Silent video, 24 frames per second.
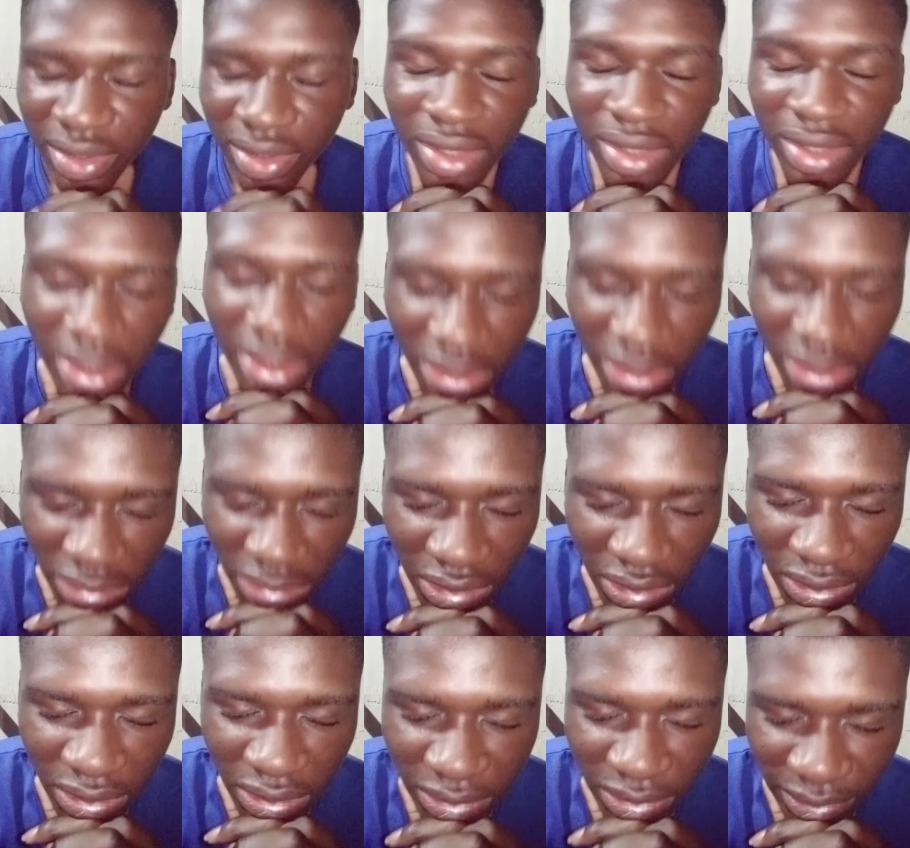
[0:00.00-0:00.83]
I don't
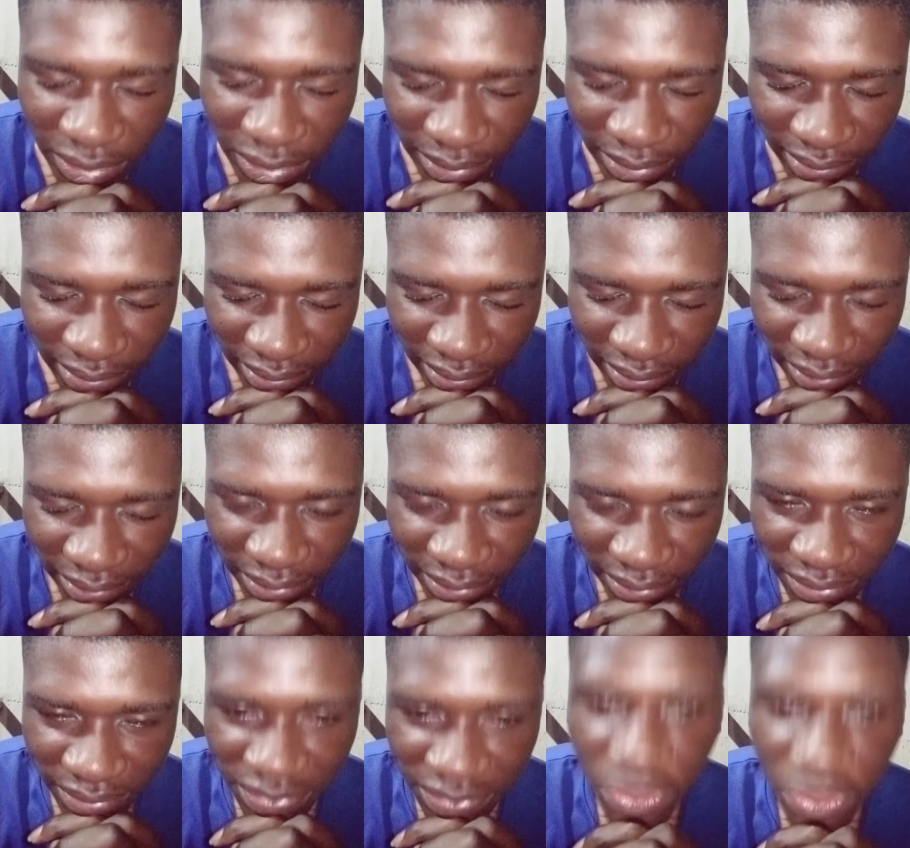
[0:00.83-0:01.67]
know.
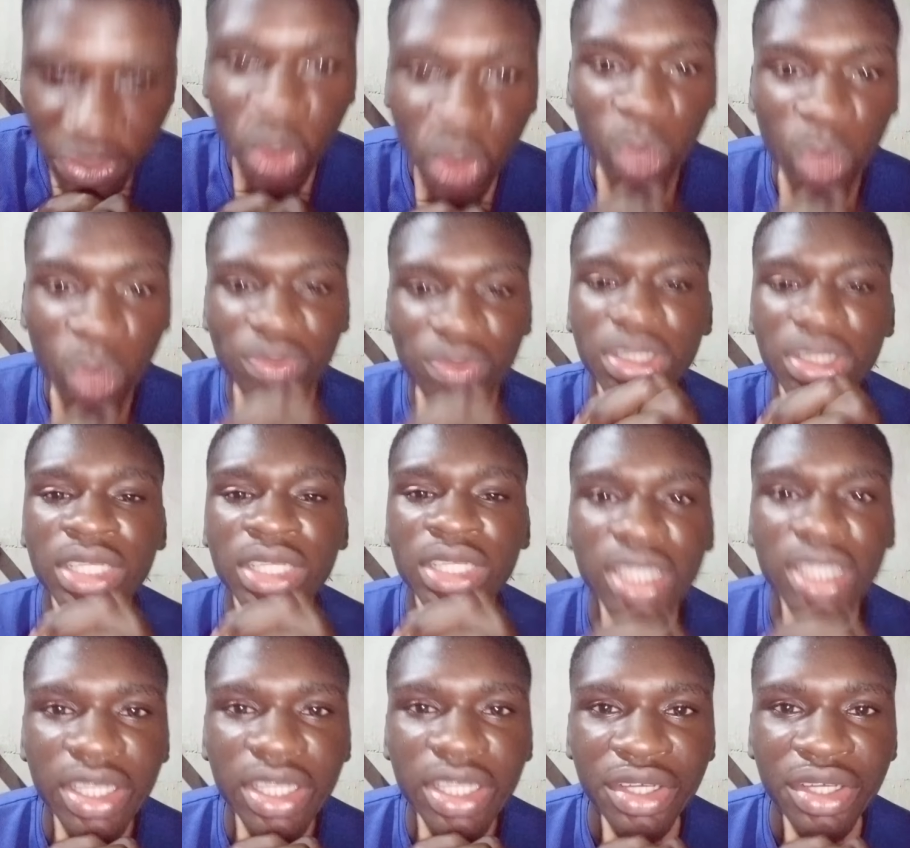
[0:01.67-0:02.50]
Hopefully, in the
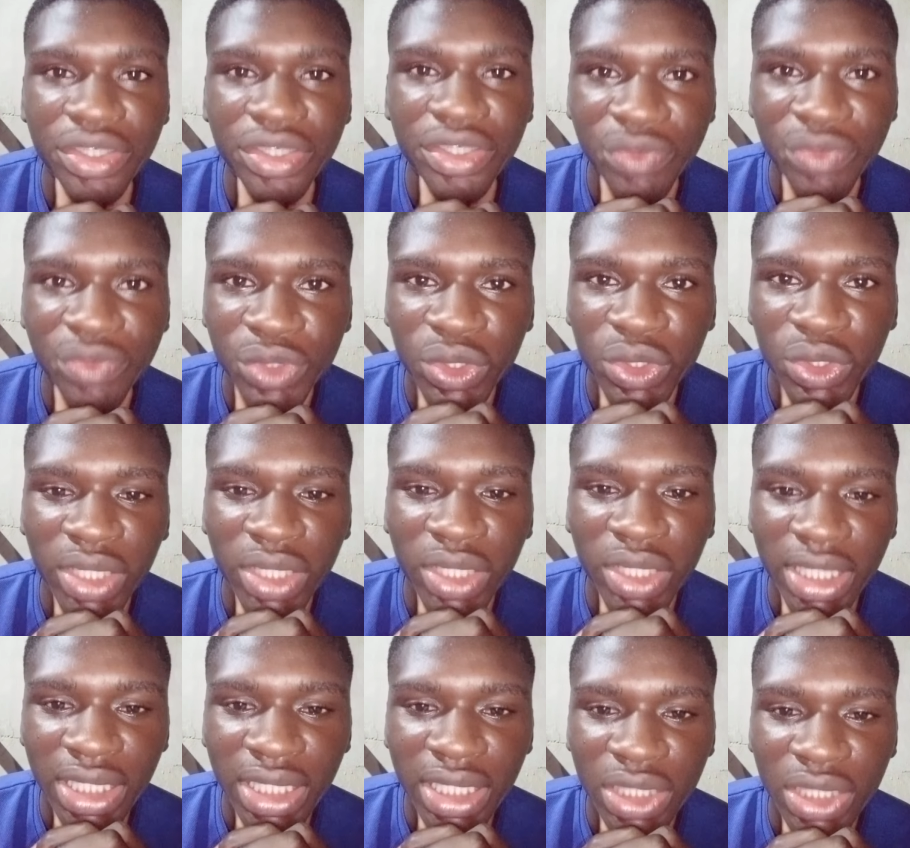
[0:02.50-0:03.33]
nearest future, I can
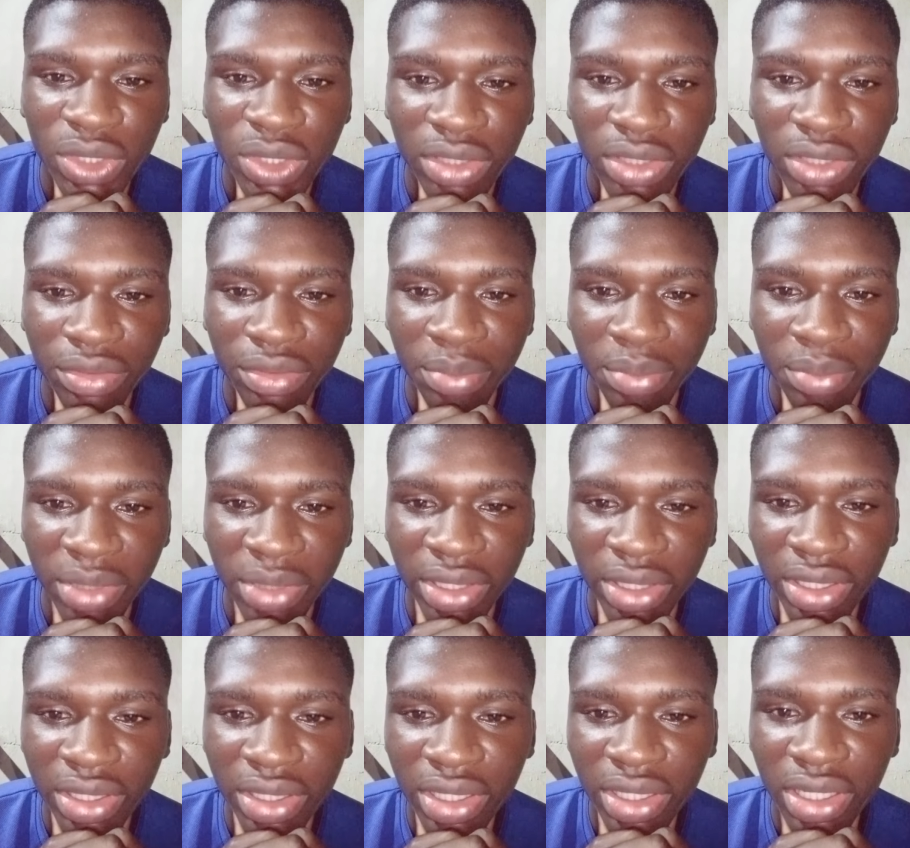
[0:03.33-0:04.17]
actually repay
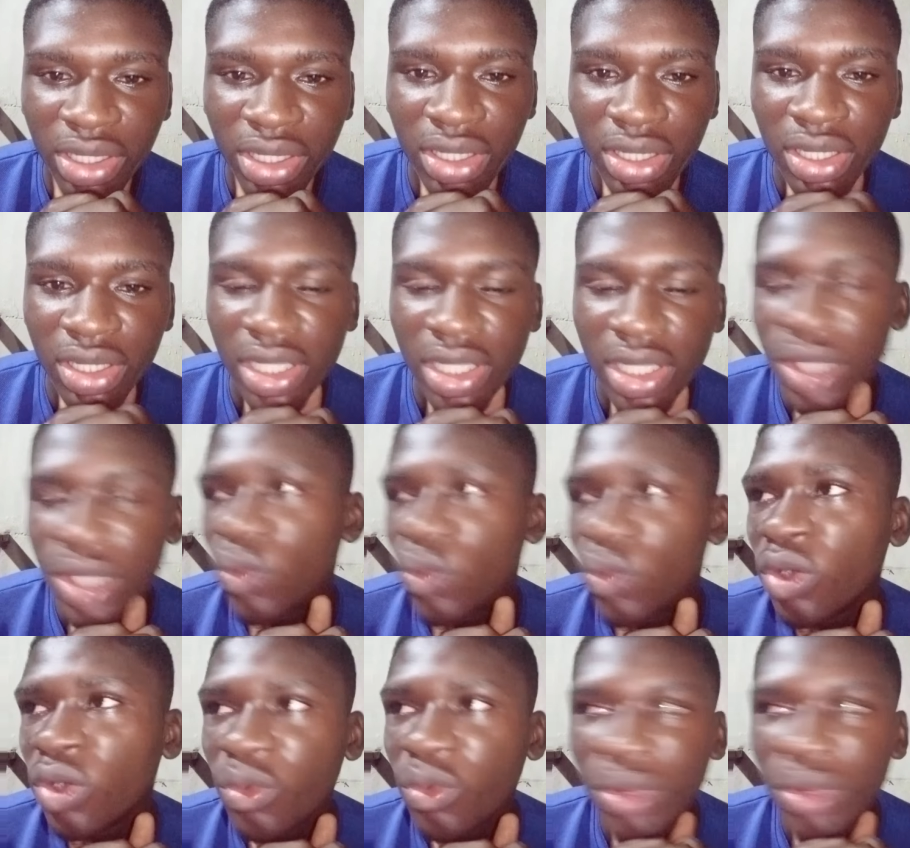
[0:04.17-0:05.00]
in
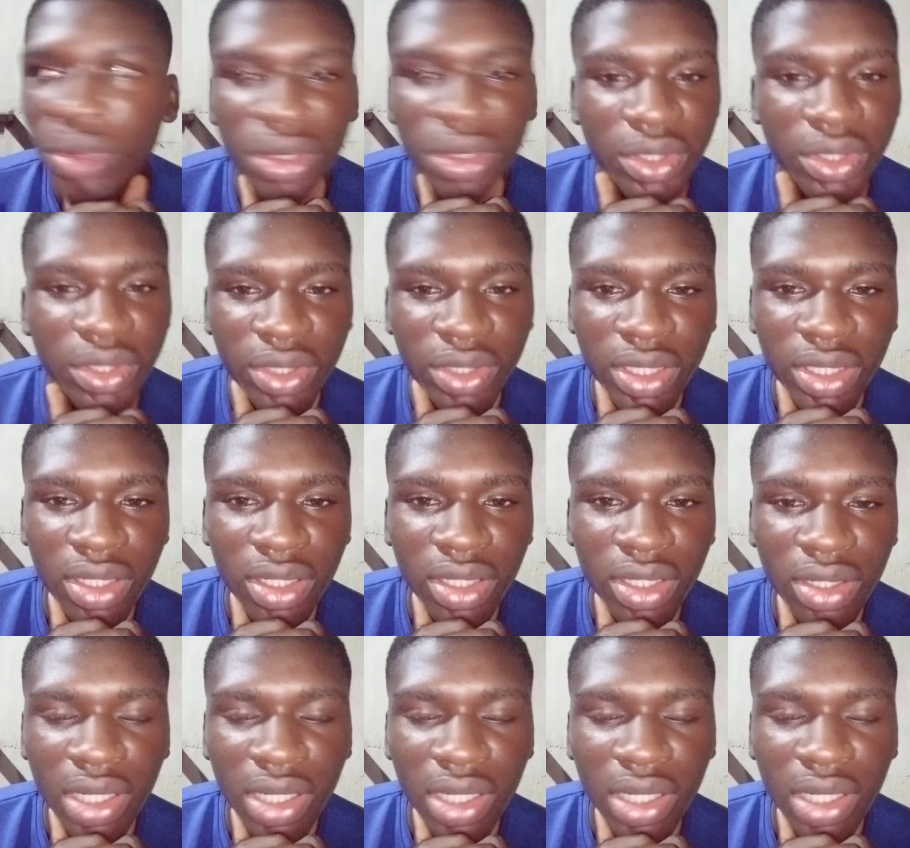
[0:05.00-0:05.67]
one way or the other.